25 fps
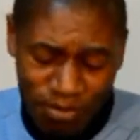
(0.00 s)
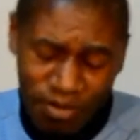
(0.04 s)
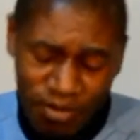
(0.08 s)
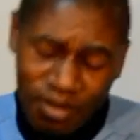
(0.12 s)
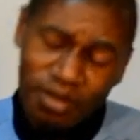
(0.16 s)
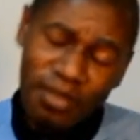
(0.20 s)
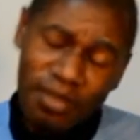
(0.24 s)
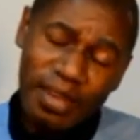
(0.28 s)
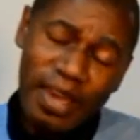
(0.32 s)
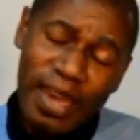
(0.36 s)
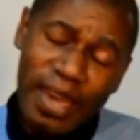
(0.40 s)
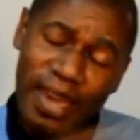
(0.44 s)

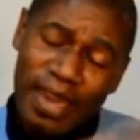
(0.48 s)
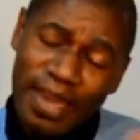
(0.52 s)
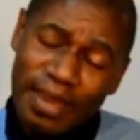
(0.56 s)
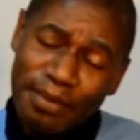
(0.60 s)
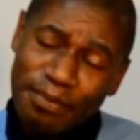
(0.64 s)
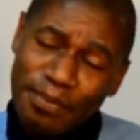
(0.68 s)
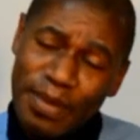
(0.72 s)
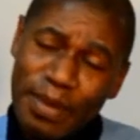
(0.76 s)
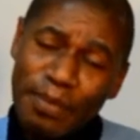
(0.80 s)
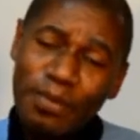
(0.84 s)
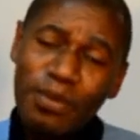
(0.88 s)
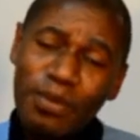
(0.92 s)
but
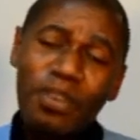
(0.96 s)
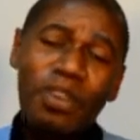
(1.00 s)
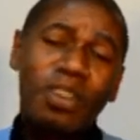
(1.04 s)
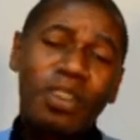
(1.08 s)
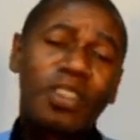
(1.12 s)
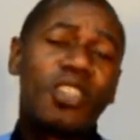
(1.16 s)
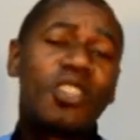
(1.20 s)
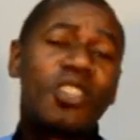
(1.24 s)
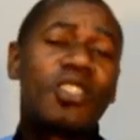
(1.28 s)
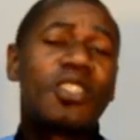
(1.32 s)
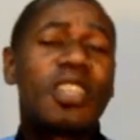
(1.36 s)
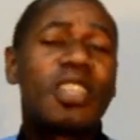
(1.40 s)
hey, people are going
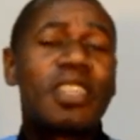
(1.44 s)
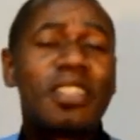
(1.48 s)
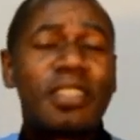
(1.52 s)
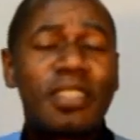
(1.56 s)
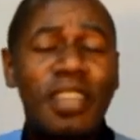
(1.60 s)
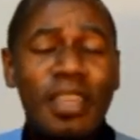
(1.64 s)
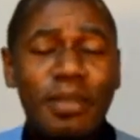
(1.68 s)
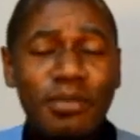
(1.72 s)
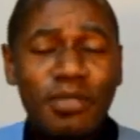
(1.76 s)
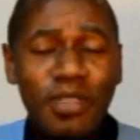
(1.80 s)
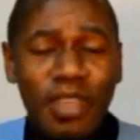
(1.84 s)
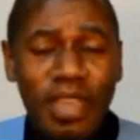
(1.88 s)
to use these
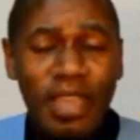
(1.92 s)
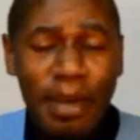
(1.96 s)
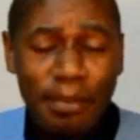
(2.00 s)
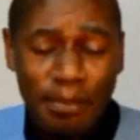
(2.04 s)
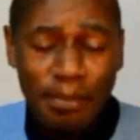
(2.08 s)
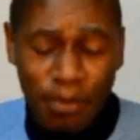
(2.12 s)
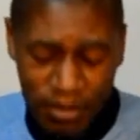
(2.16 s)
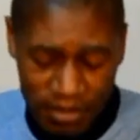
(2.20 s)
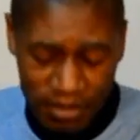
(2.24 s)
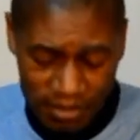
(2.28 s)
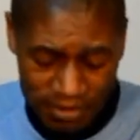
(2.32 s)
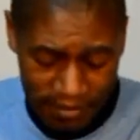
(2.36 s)
teams to
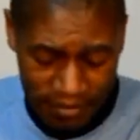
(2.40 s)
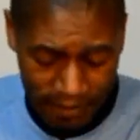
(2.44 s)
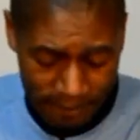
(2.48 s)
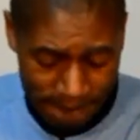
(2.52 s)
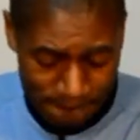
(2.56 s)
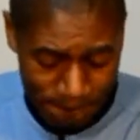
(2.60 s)
get points.